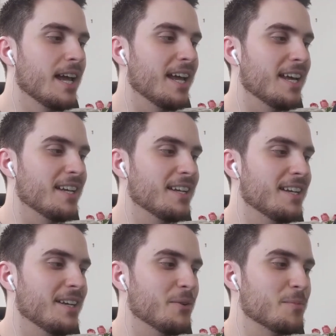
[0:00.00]
And
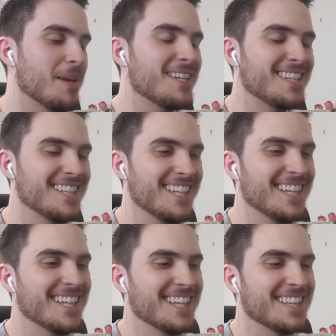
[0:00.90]
it was
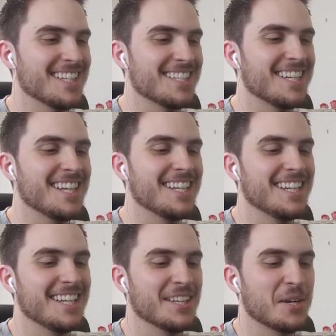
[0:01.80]
basically like the
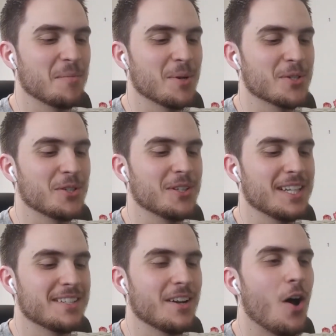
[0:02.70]
scene in the commercial
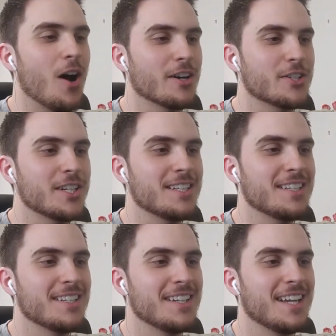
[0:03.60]
is an
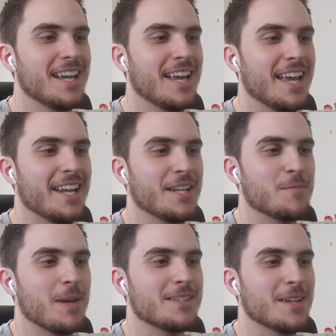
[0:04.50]
auction, and
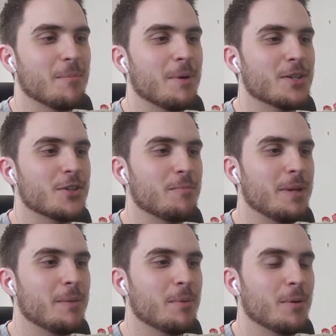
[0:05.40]
it's basically a bunch of
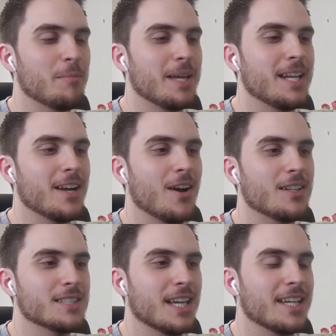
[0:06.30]
people bidding
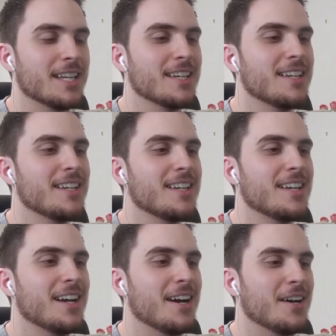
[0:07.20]
on like
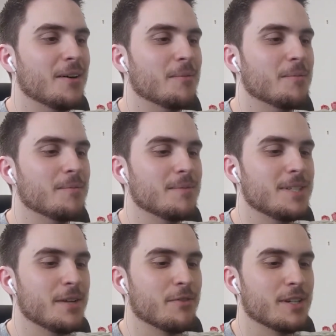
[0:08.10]

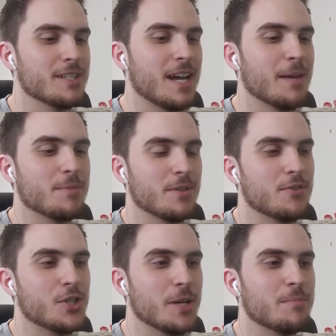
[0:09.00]
different types
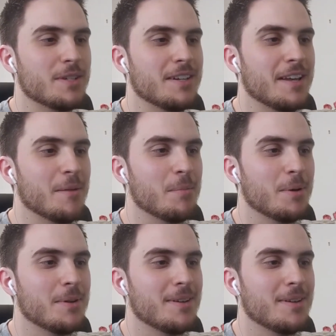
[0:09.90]
of chips and dip.